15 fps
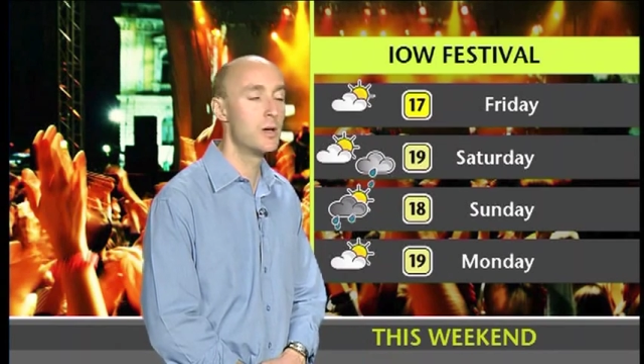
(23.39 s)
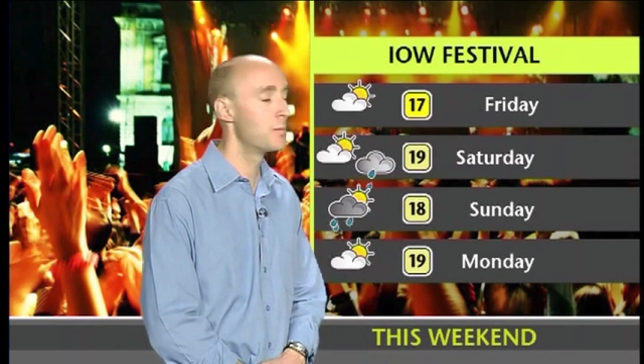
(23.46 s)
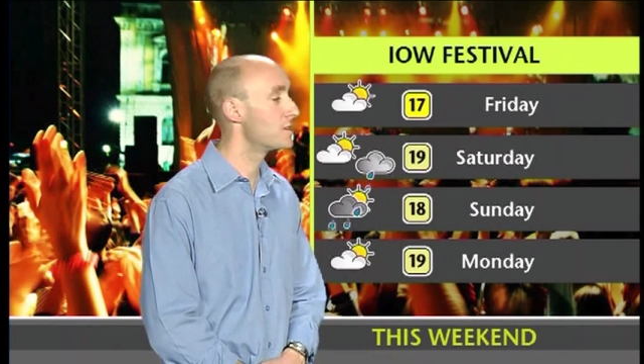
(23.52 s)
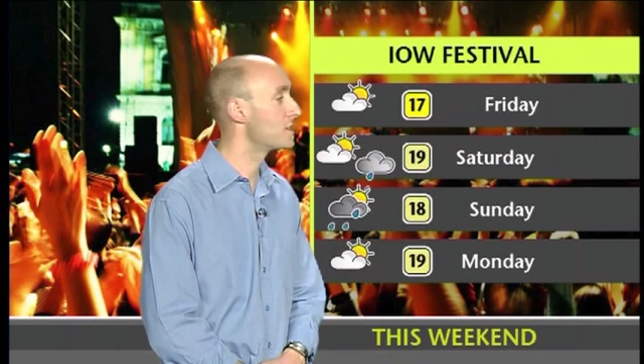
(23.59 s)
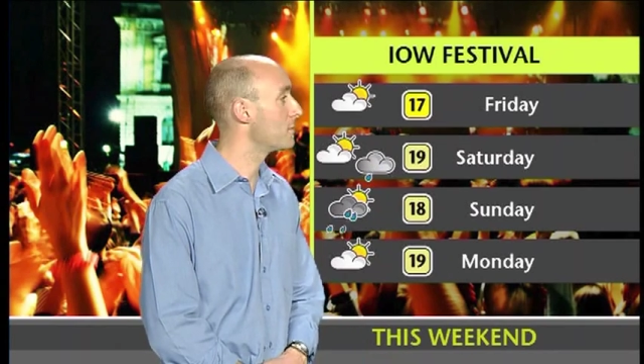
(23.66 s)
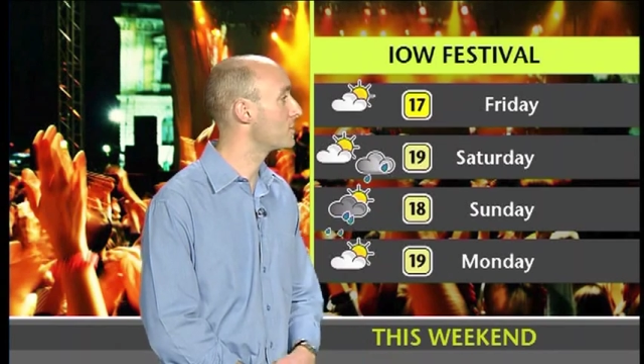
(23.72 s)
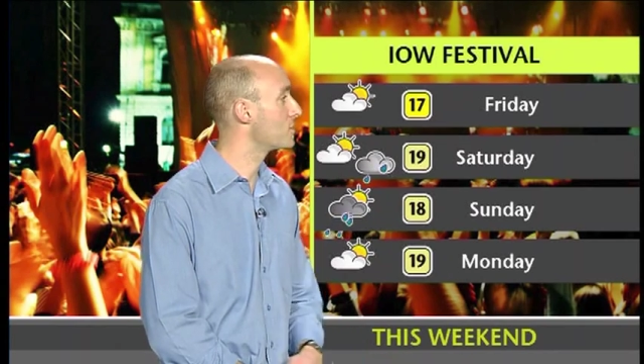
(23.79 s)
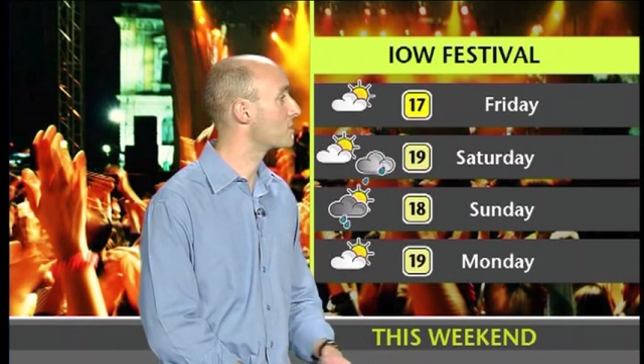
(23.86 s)
The
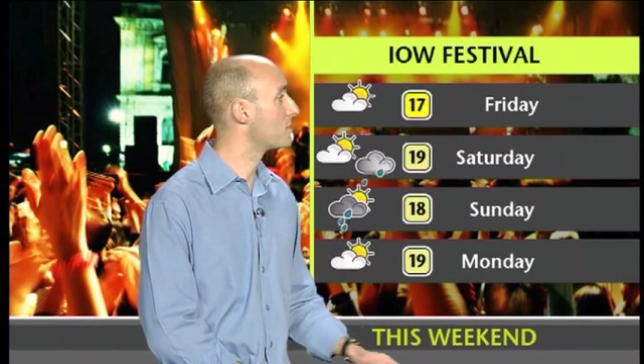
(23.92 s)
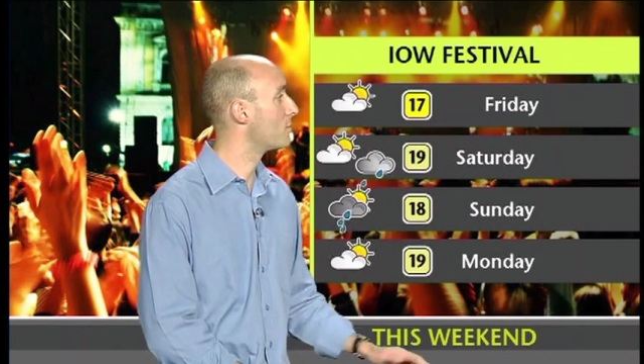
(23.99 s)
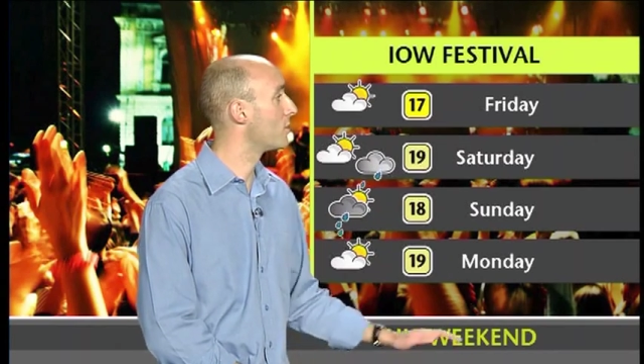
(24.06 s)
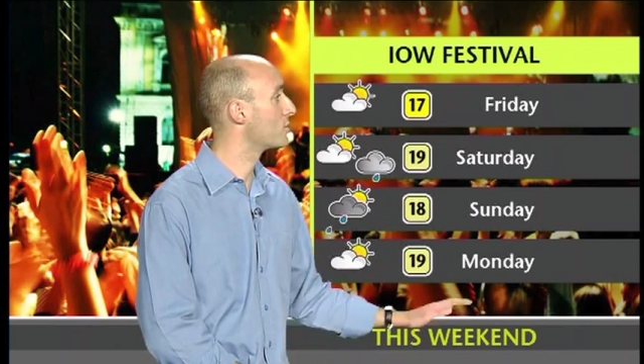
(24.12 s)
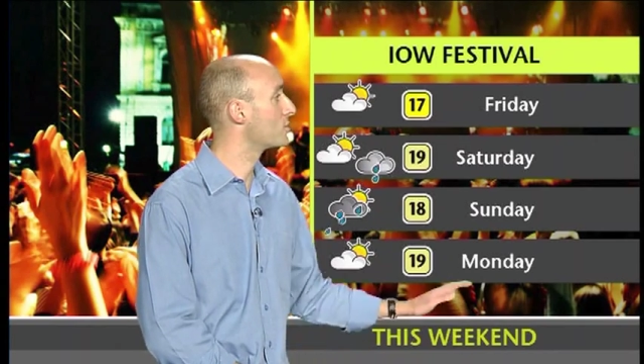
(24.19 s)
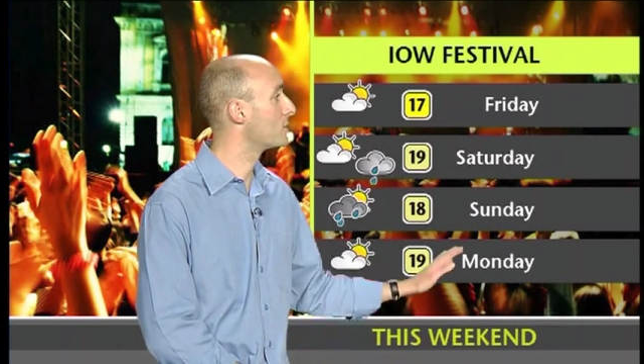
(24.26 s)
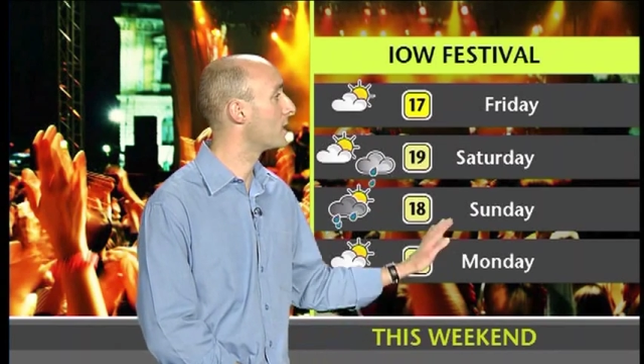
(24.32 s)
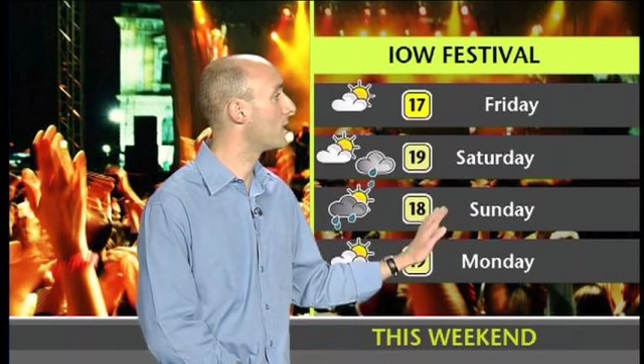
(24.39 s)
temperatures tomorrow
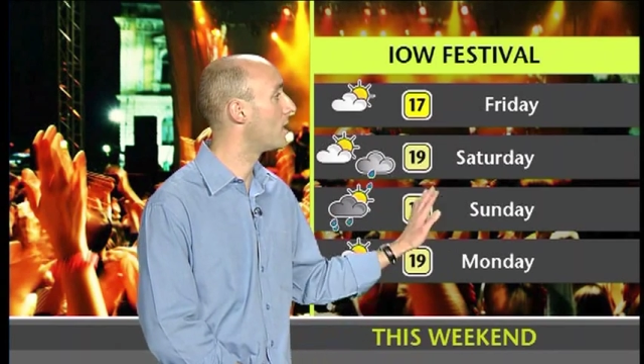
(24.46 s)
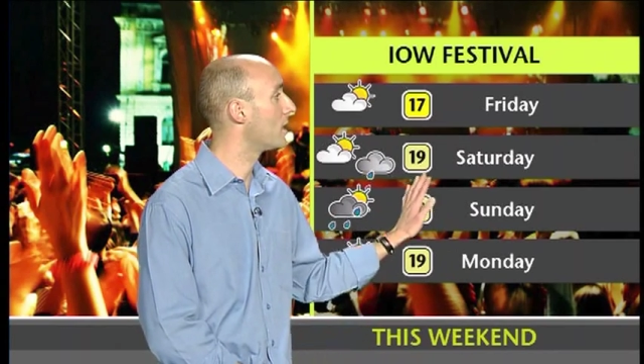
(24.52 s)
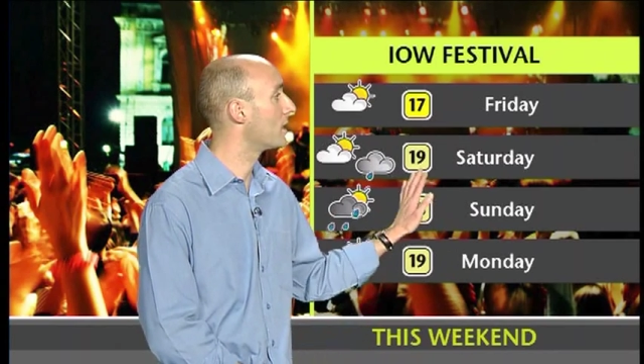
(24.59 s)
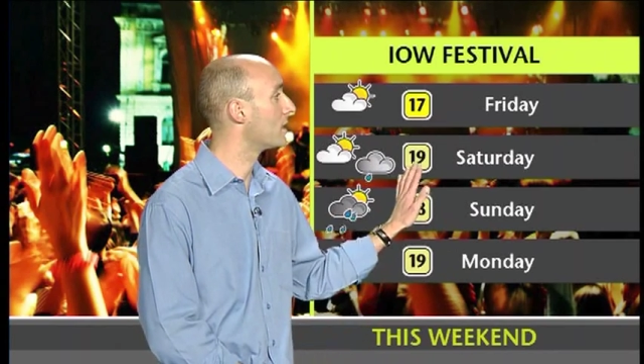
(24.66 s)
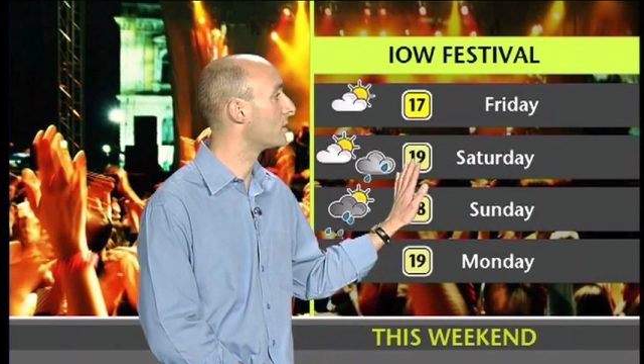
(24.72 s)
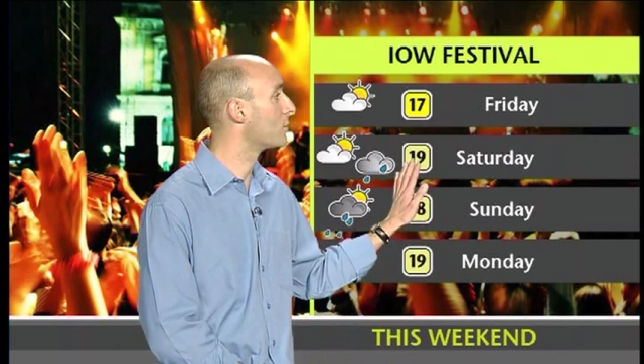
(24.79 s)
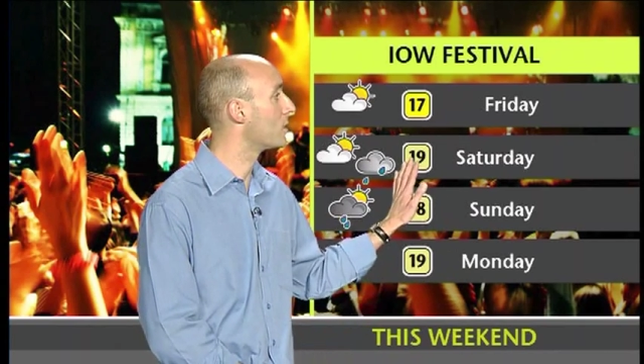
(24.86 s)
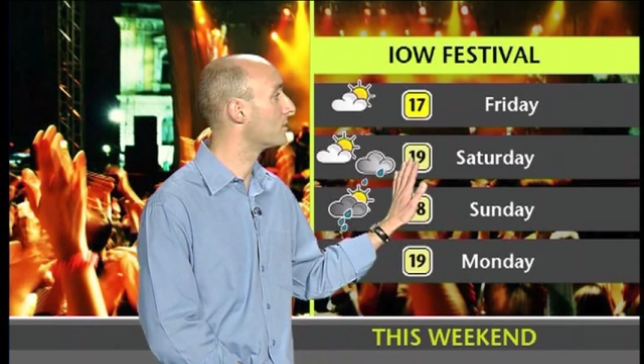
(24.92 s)
should be higher
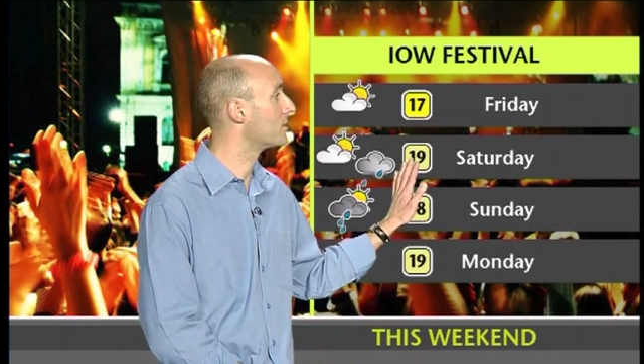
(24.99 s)
than they were